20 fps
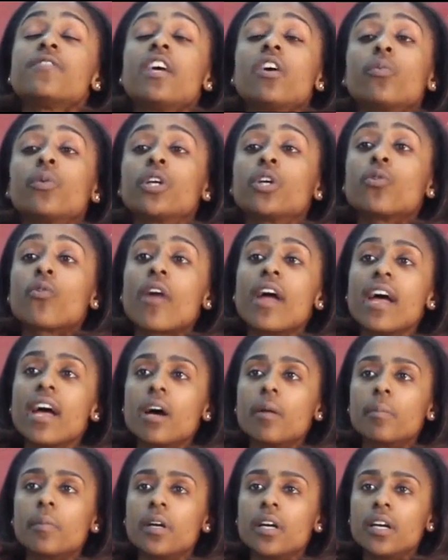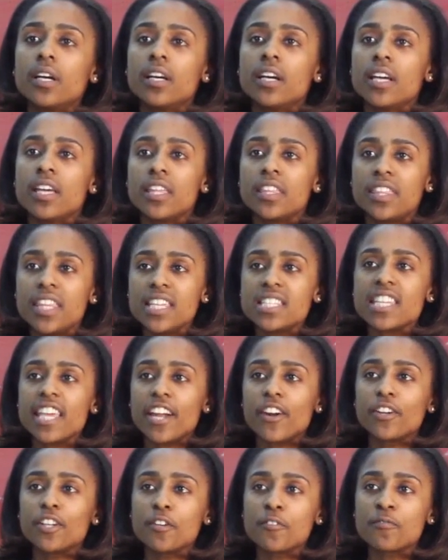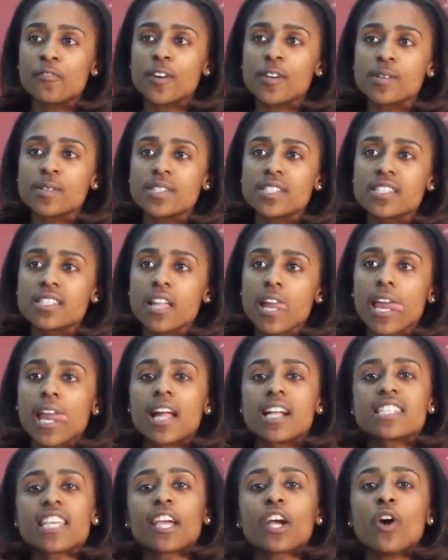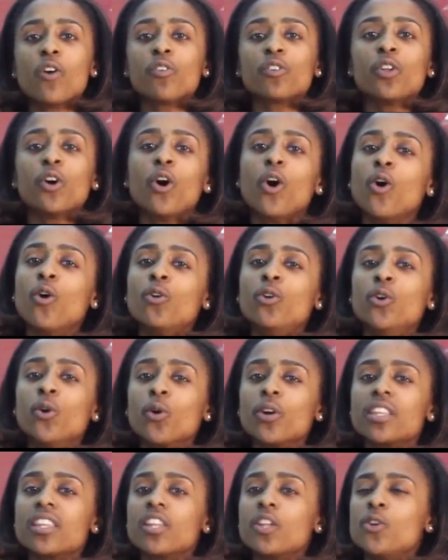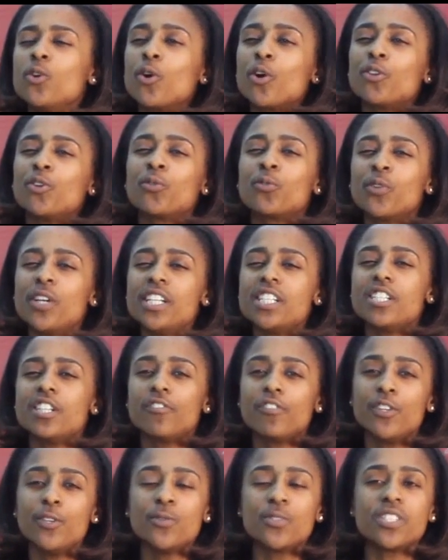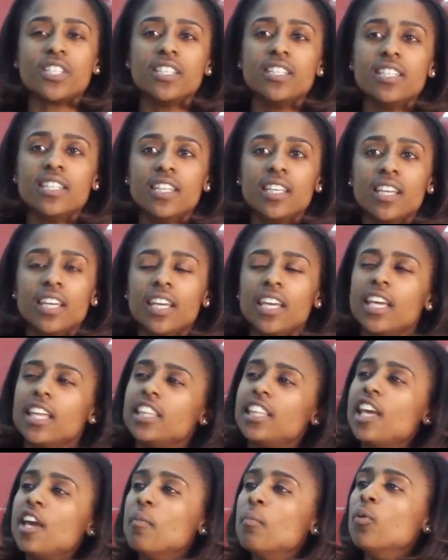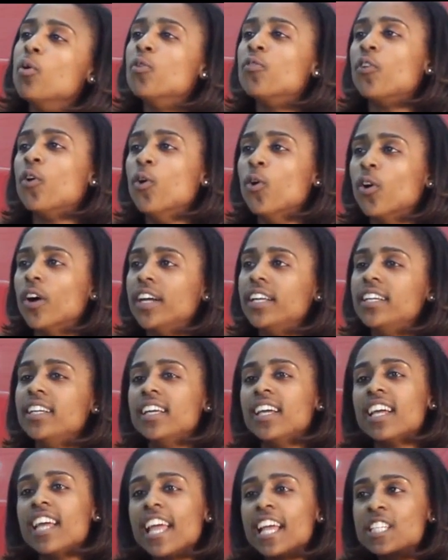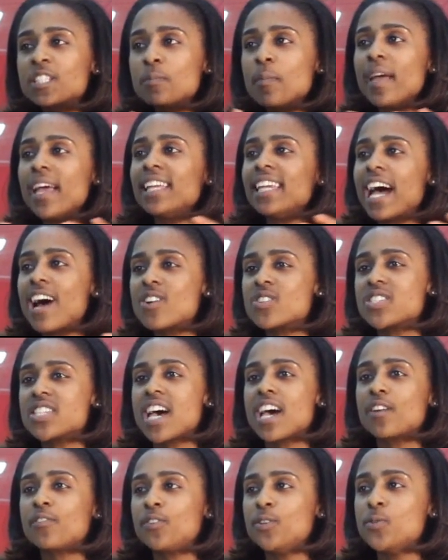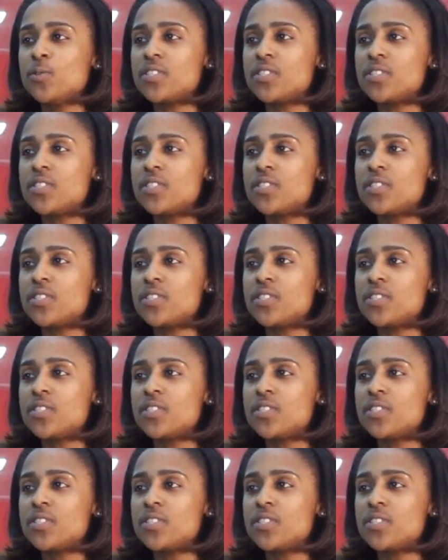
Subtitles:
that we grab this area first, take over the whole northern region of Houston, then move on, expand outside of